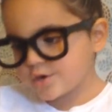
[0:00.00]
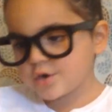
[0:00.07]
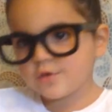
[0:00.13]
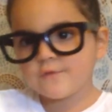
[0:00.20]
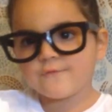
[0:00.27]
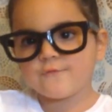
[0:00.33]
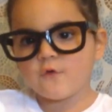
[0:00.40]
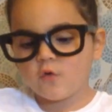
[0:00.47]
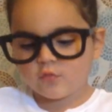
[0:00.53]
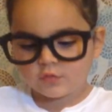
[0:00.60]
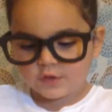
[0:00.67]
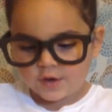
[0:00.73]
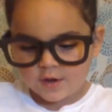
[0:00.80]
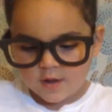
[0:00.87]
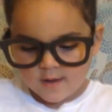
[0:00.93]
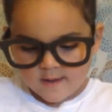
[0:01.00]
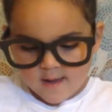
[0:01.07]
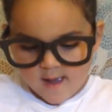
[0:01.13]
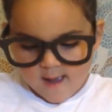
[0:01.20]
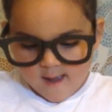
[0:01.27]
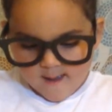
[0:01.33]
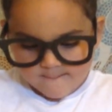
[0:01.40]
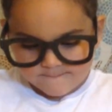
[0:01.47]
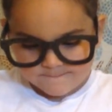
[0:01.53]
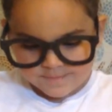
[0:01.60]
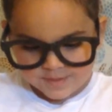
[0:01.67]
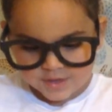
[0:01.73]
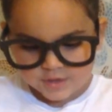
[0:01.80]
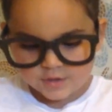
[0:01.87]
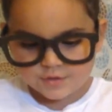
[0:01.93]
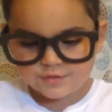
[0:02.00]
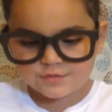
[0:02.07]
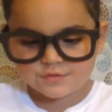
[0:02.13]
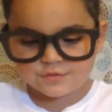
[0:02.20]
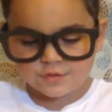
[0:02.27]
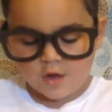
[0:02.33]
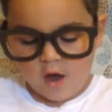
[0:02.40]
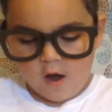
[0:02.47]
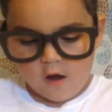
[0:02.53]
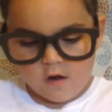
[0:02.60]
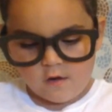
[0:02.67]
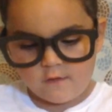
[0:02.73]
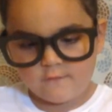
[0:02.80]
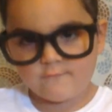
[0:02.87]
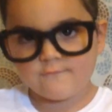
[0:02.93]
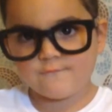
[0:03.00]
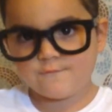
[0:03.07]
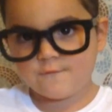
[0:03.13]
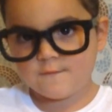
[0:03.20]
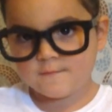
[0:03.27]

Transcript: put your folded piece of